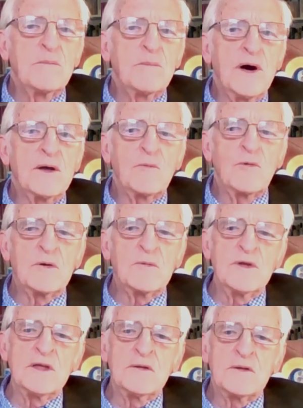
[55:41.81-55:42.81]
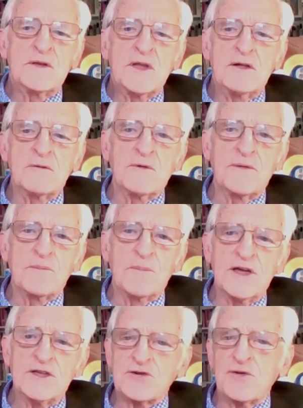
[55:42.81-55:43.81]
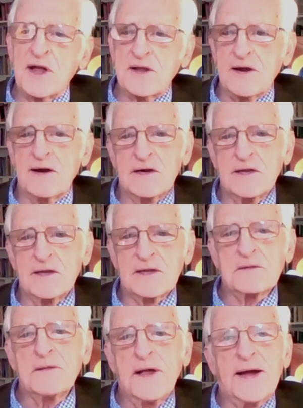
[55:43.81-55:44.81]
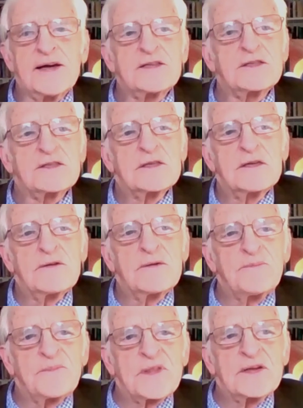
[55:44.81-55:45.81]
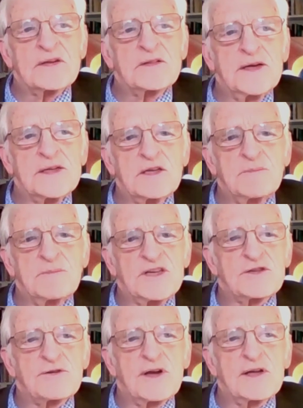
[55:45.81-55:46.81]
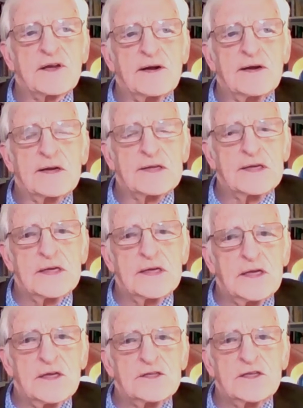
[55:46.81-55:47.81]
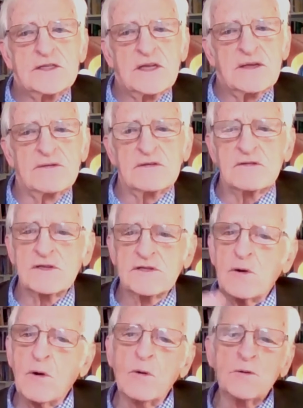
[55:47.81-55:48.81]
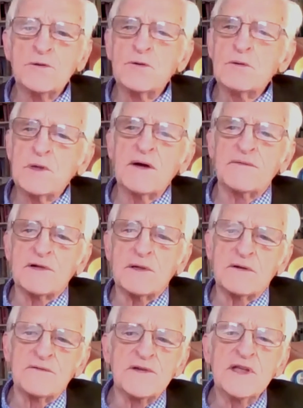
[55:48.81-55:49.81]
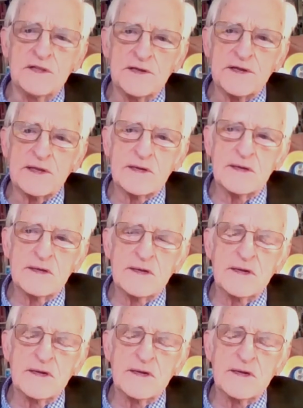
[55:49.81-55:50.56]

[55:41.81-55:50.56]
But when we dealt with Meister Eckhart in class on Meister Eckhart, she said this is a whole new level of healing